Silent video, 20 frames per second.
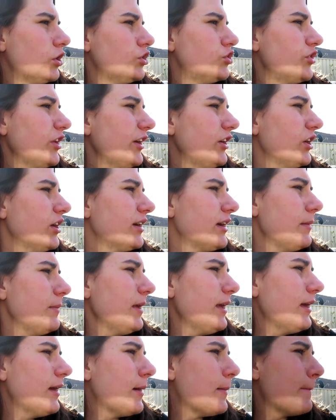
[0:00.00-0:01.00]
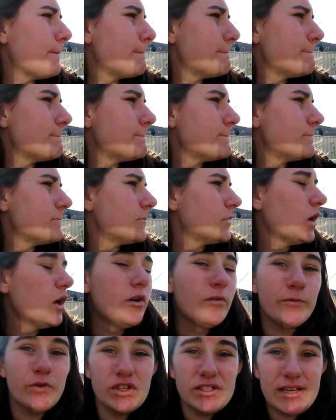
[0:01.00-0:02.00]
Trico, come here.
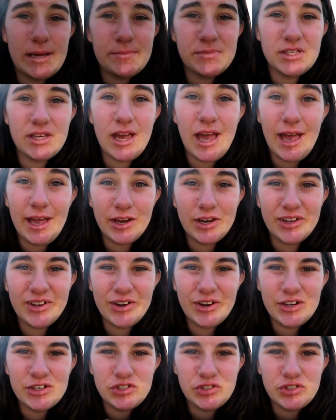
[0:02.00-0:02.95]
4 times a year, I gotta go.